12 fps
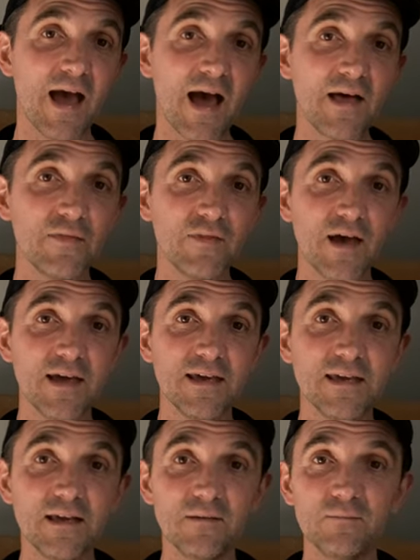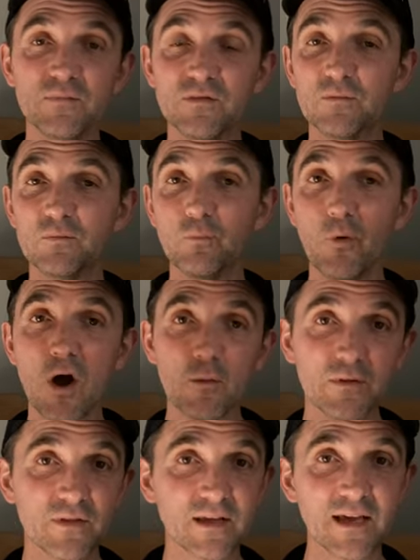and they work
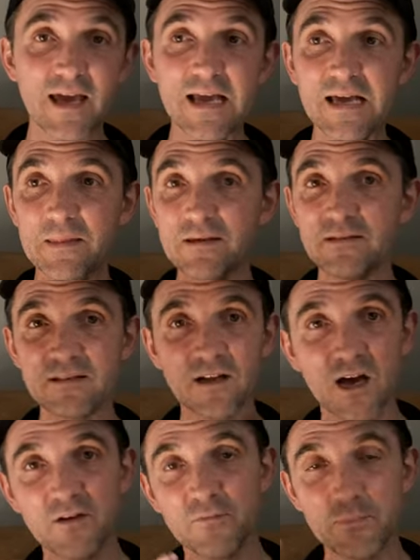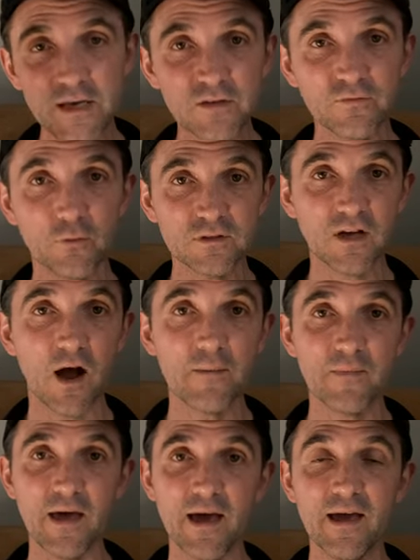with the king, and there's this kind of peaceful
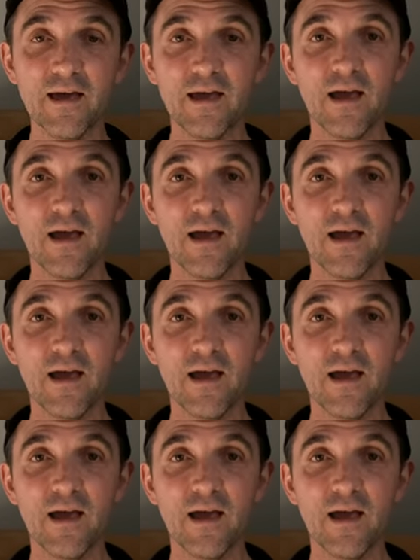time there.